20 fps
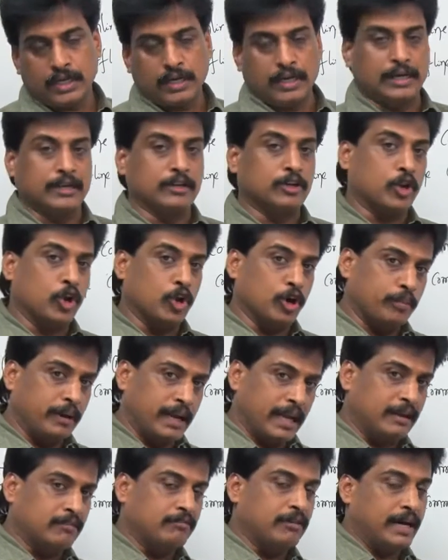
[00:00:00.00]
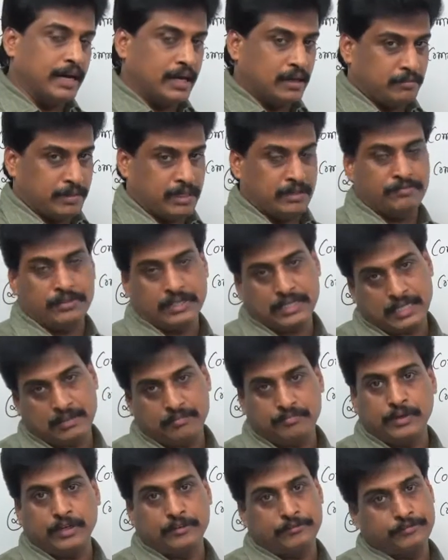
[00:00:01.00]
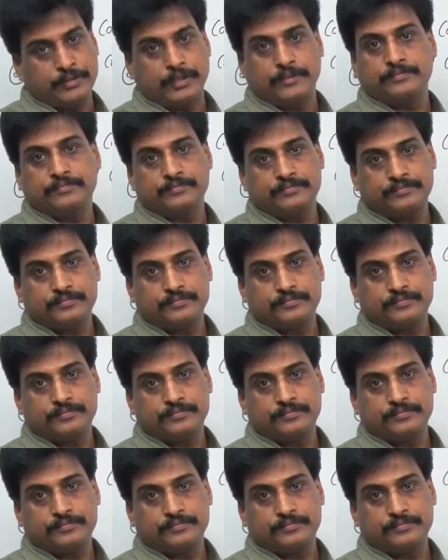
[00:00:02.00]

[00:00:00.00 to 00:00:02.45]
in global environment we can perform.